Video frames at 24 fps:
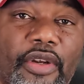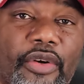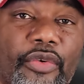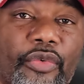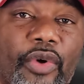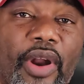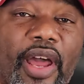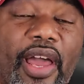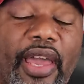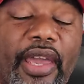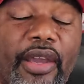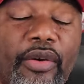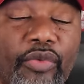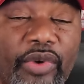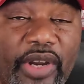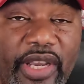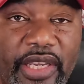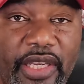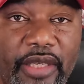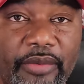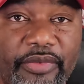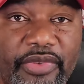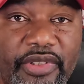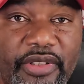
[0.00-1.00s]
Ryan
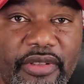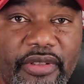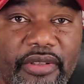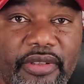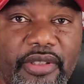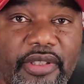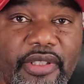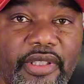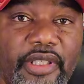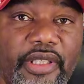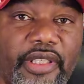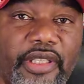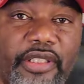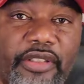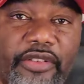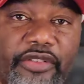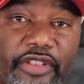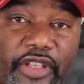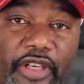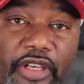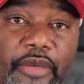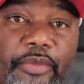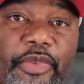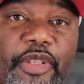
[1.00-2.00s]
Williams and
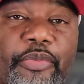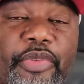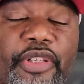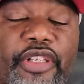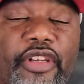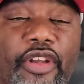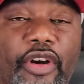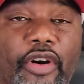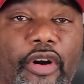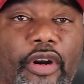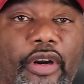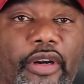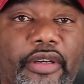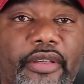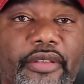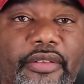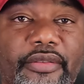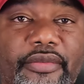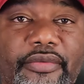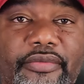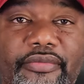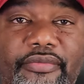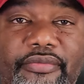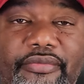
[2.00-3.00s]
Jeremy Bernard.
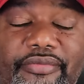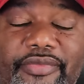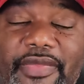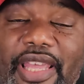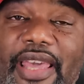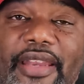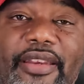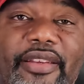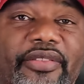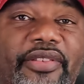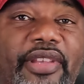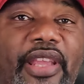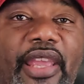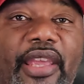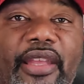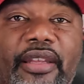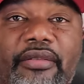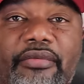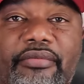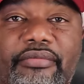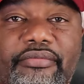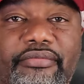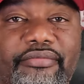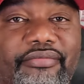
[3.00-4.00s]
That is
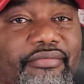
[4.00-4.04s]
it.